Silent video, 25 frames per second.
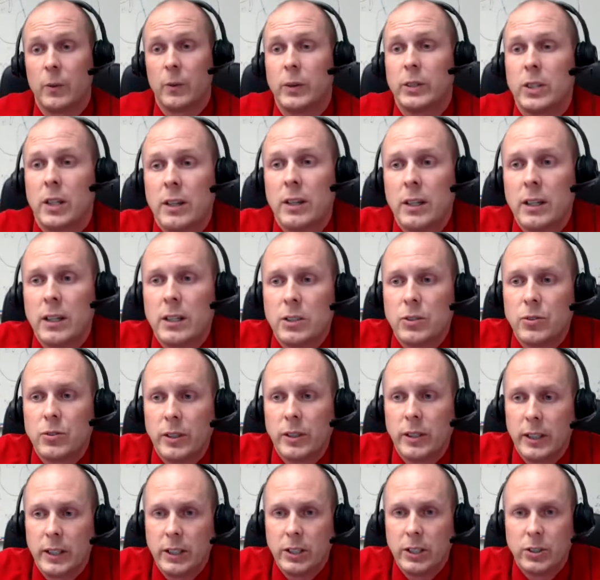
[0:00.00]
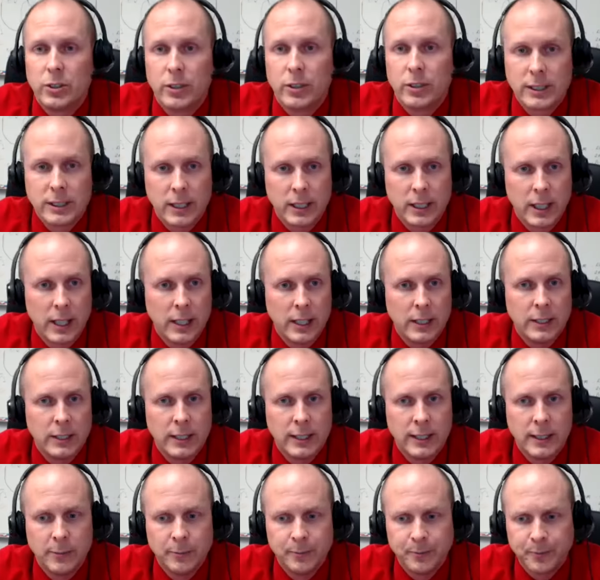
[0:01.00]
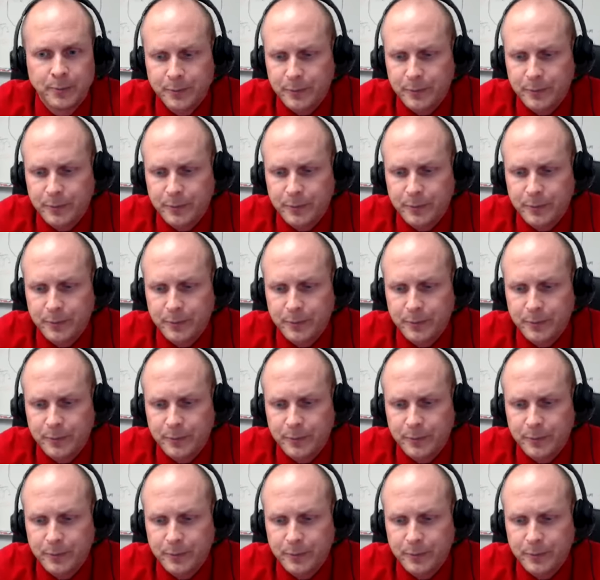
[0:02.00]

which I think is really interesting idea.